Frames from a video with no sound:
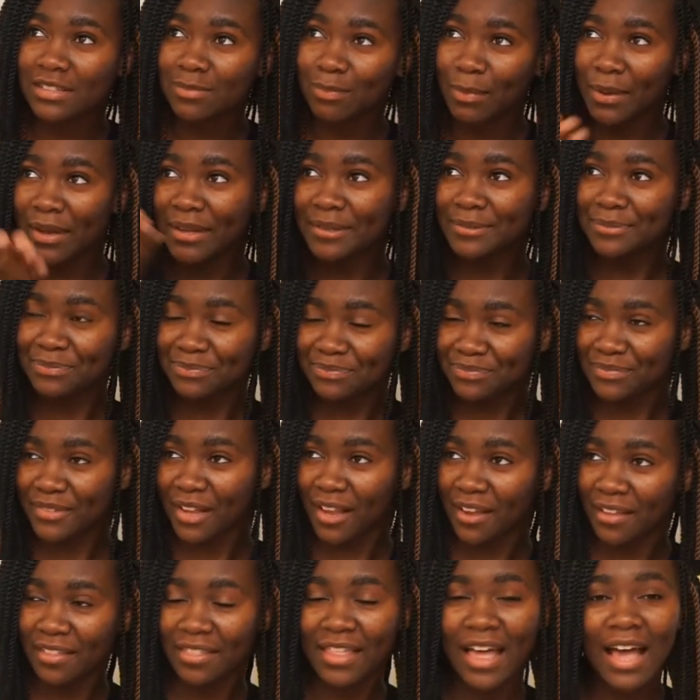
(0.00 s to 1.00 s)
but
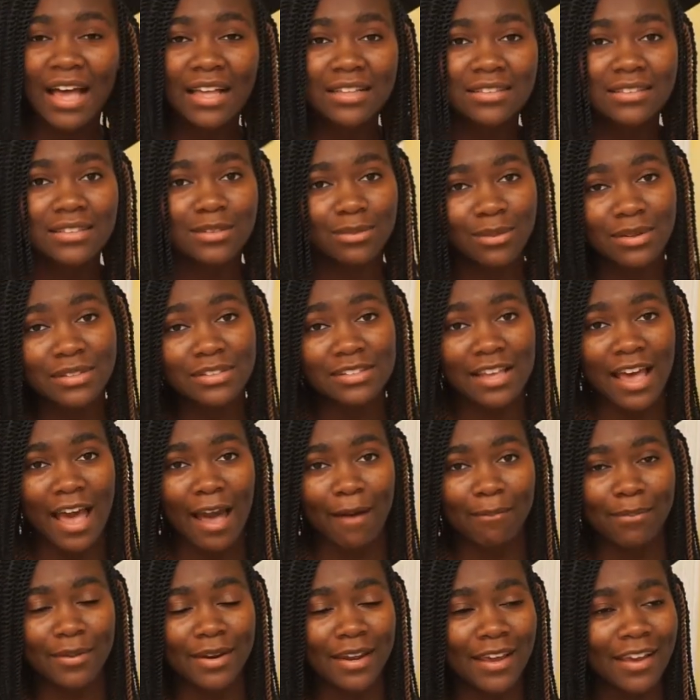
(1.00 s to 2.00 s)
that's what's
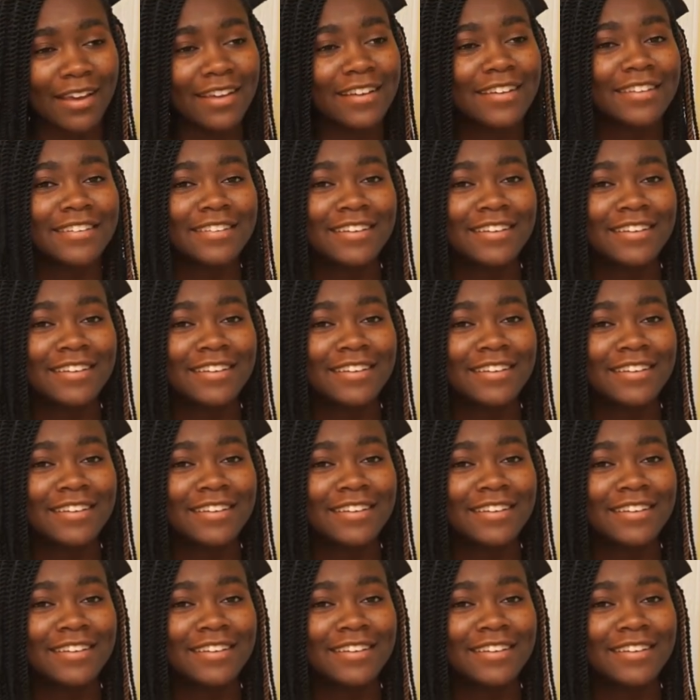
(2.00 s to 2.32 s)
happening.